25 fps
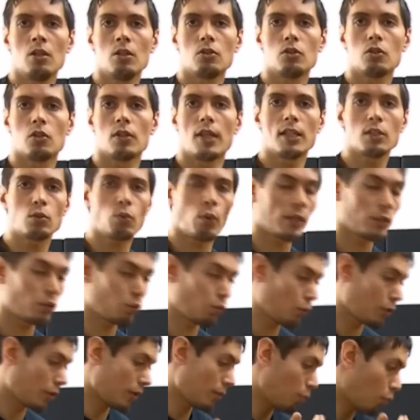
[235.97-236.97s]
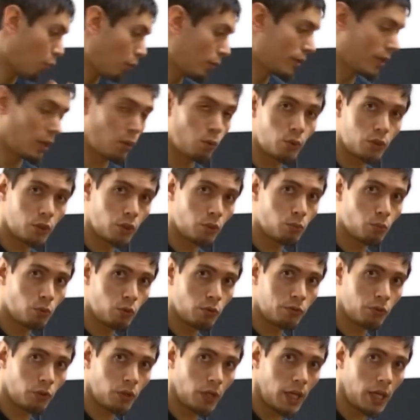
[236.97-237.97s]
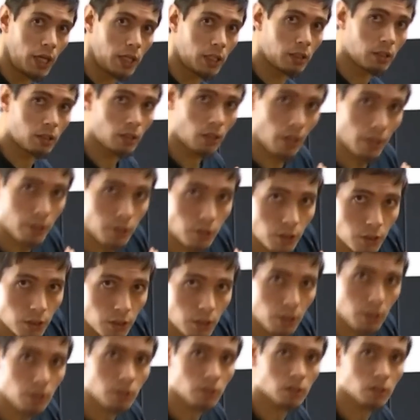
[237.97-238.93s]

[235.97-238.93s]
So that's why it's really important that when you move your head, not just to